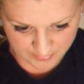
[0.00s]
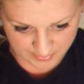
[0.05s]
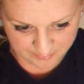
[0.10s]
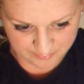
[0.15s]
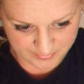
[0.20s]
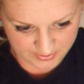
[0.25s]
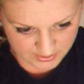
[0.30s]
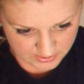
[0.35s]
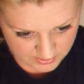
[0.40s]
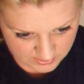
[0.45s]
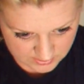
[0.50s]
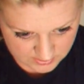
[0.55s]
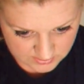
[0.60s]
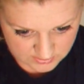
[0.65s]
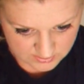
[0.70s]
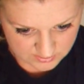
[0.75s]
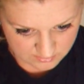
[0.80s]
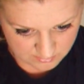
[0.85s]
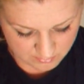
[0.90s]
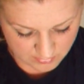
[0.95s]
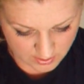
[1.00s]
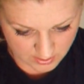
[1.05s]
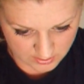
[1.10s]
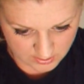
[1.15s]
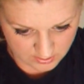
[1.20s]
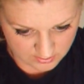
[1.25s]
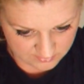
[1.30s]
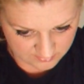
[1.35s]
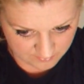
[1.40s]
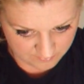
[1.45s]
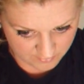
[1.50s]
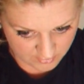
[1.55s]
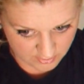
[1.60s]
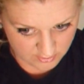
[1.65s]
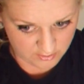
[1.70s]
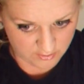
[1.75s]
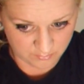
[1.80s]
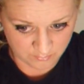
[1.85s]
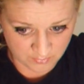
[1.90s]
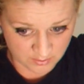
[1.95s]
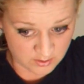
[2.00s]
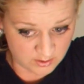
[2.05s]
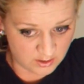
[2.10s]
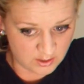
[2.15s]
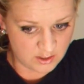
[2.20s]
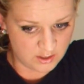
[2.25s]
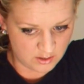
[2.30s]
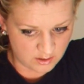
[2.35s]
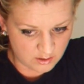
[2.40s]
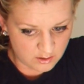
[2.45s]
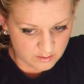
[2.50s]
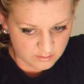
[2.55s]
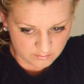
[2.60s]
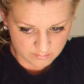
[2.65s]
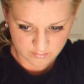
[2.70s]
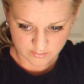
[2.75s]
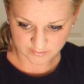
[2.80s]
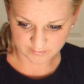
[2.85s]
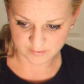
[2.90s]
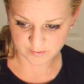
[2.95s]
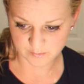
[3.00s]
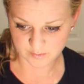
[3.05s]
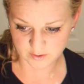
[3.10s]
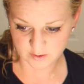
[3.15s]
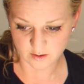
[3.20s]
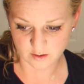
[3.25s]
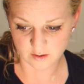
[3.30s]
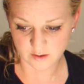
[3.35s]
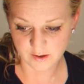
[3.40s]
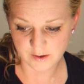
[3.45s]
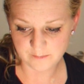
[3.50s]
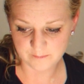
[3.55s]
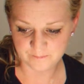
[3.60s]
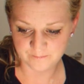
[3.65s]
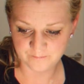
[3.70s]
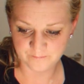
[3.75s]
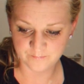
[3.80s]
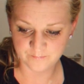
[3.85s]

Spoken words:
bump in it, some body, some volume, whatever you want to call it.